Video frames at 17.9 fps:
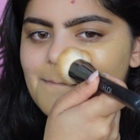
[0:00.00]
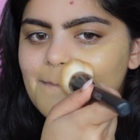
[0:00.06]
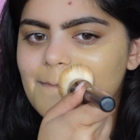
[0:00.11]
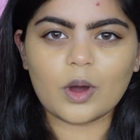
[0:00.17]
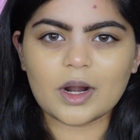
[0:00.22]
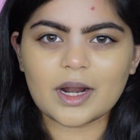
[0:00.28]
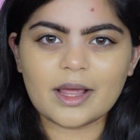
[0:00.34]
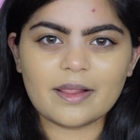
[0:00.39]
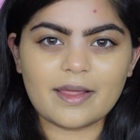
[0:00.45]

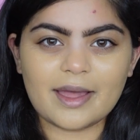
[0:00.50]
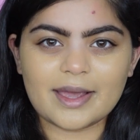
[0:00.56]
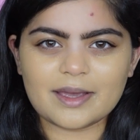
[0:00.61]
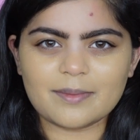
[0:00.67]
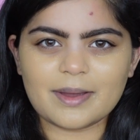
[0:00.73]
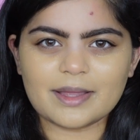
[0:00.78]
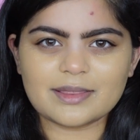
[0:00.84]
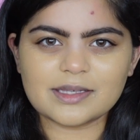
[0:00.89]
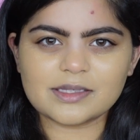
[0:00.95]
What I like
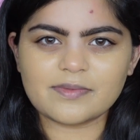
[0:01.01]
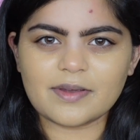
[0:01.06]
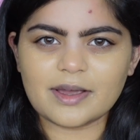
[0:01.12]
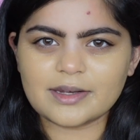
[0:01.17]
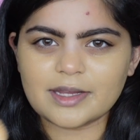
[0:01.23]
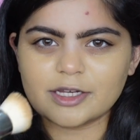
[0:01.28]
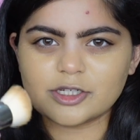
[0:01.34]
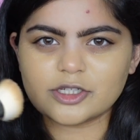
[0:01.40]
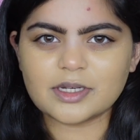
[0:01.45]
about this
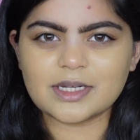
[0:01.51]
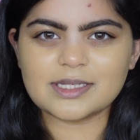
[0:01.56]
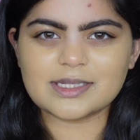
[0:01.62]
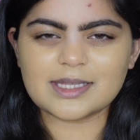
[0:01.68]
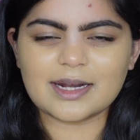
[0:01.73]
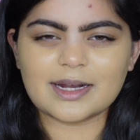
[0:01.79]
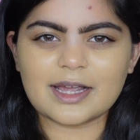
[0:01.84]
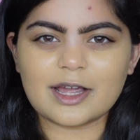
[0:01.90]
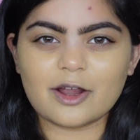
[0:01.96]
foundation is
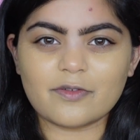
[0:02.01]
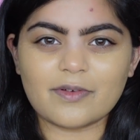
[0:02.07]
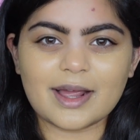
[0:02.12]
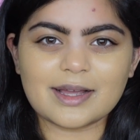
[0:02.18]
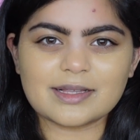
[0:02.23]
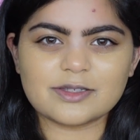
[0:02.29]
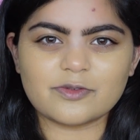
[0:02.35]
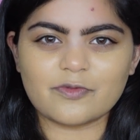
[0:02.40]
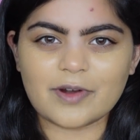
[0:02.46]
that it
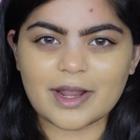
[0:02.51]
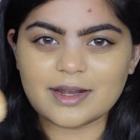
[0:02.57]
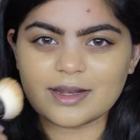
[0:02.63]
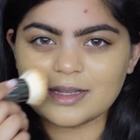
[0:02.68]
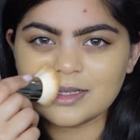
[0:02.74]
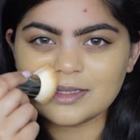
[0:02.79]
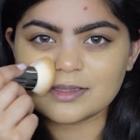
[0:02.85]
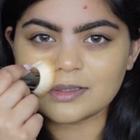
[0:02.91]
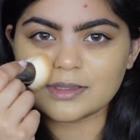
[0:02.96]
corrects
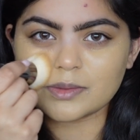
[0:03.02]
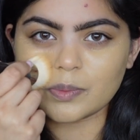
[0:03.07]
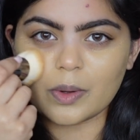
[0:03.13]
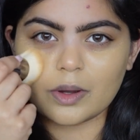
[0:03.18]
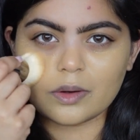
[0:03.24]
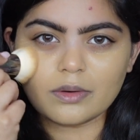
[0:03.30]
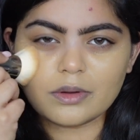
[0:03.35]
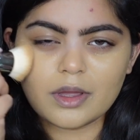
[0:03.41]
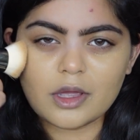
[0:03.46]
redness as
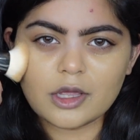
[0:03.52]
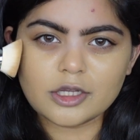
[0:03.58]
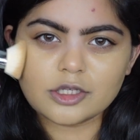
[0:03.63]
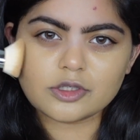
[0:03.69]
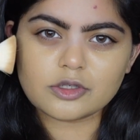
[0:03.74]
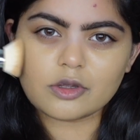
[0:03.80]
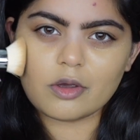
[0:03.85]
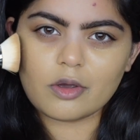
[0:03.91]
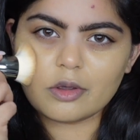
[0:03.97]
well.
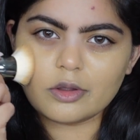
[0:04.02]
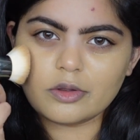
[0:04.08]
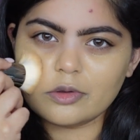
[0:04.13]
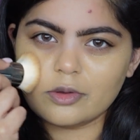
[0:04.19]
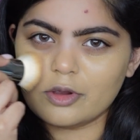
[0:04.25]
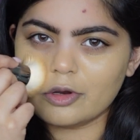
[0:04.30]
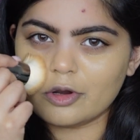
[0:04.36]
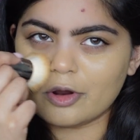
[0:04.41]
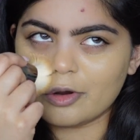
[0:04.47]
So
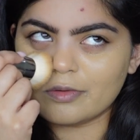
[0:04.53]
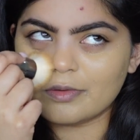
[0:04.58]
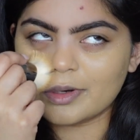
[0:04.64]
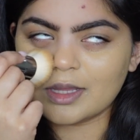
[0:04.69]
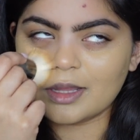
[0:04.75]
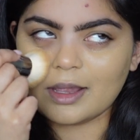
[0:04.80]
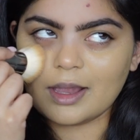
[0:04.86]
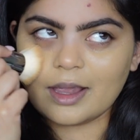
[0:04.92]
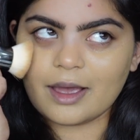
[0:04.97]
you don't
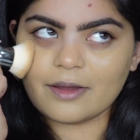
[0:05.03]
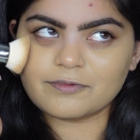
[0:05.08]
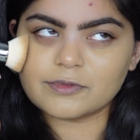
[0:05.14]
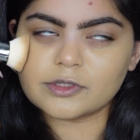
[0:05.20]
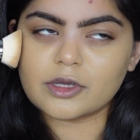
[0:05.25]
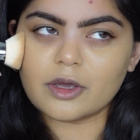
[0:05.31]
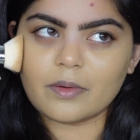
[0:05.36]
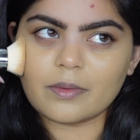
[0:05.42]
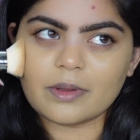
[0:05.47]
really have
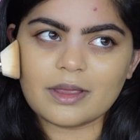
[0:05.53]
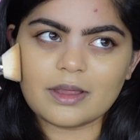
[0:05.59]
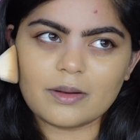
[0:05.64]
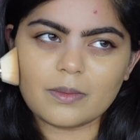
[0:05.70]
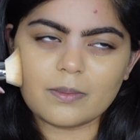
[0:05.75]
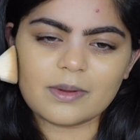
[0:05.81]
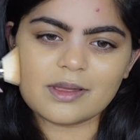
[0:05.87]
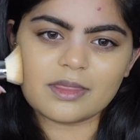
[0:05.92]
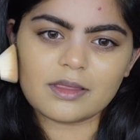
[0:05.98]
to go
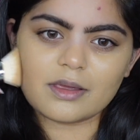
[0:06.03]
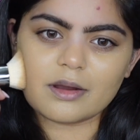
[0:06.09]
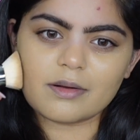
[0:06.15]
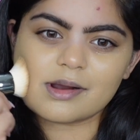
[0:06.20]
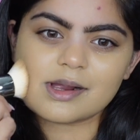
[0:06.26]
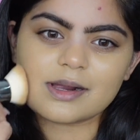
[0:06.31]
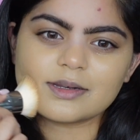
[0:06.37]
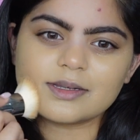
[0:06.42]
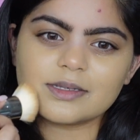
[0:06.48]
in with
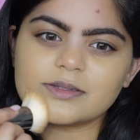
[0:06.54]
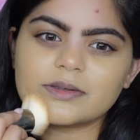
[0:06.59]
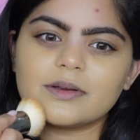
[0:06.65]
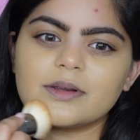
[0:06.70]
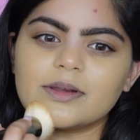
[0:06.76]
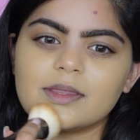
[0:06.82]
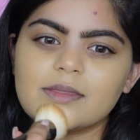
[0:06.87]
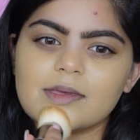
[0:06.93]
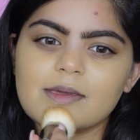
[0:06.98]
correctors or
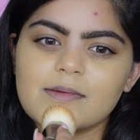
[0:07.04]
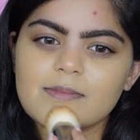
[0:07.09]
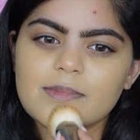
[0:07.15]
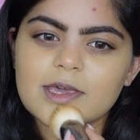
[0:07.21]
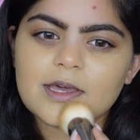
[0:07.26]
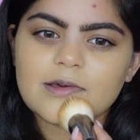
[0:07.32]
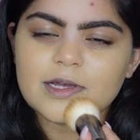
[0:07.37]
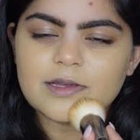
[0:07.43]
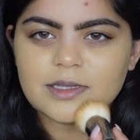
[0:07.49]
anything
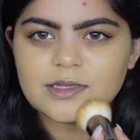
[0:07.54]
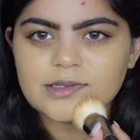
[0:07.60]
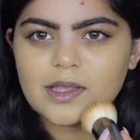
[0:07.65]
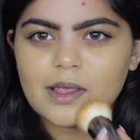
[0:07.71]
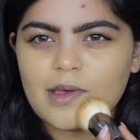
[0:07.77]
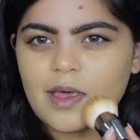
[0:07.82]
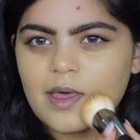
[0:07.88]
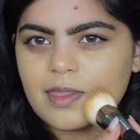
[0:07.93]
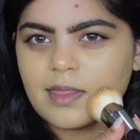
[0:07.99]
because
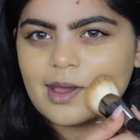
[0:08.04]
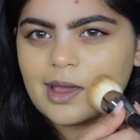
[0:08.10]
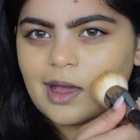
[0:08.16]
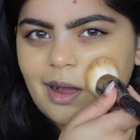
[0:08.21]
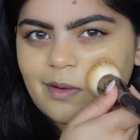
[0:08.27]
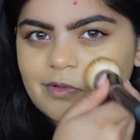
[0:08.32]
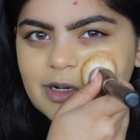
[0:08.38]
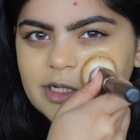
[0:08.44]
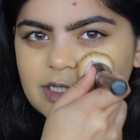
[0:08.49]
the
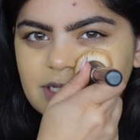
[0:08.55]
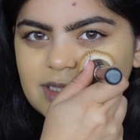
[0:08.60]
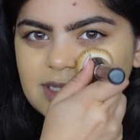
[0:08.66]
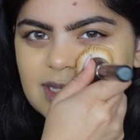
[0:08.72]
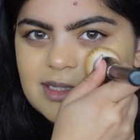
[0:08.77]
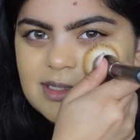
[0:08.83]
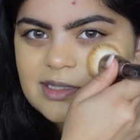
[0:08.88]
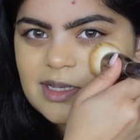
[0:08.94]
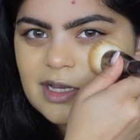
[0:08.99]
coverage is
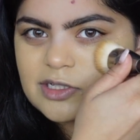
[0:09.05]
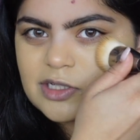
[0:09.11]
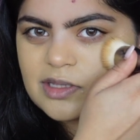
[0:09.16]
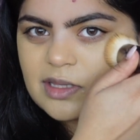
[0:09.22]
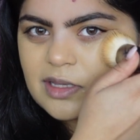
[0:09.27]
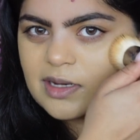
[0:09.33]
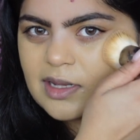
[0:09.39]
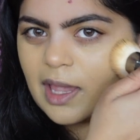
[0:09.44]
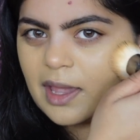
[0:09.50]
as such
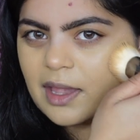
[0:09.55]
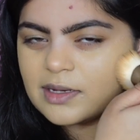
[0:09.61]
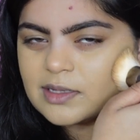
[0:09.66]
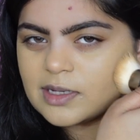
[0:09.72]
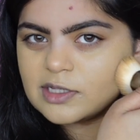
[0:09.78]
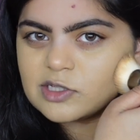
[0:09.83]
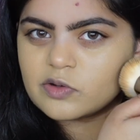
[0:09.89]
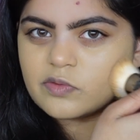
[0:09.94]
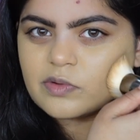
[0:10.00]
that it
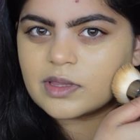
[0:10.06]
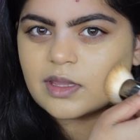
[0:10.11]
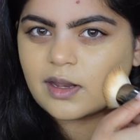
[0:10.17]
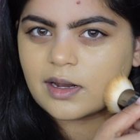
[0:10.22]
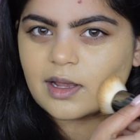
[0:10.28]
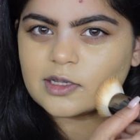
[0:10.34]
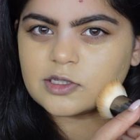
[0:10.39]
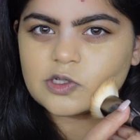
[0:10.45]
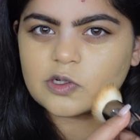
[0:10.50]
does a
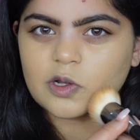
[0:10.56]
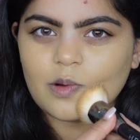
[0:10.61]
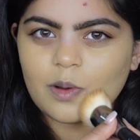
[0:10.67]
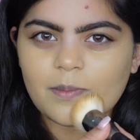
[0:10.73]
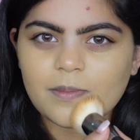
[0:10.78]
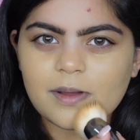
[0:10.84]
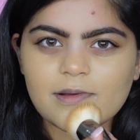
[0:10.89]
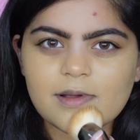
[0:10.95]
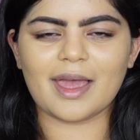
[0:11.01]
really nice
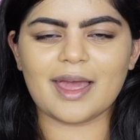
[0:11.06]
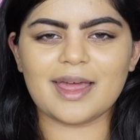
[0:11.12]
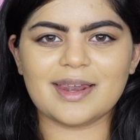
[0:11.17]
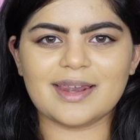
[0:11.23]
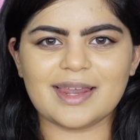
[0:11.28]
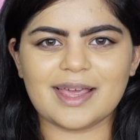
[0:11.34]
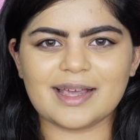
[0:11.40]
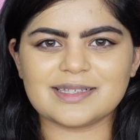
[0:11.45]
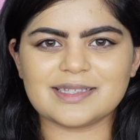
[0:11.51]
job.
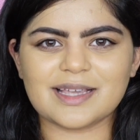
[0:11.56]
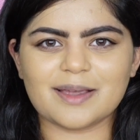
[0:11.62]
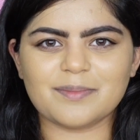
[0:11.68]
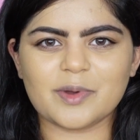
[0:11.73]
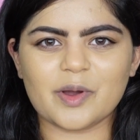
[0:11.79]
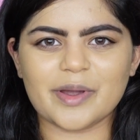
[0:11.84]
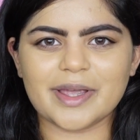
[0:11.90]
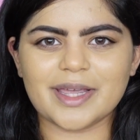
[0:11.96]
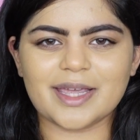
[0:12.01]
Next,
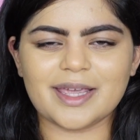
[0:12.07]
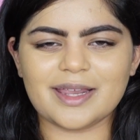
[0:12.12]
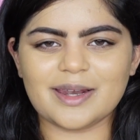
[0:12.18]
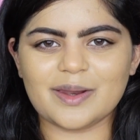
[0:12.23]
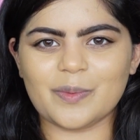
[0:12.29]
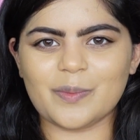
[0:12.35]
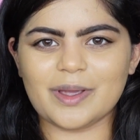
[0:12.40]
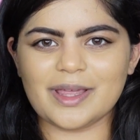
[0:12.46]
I'm going in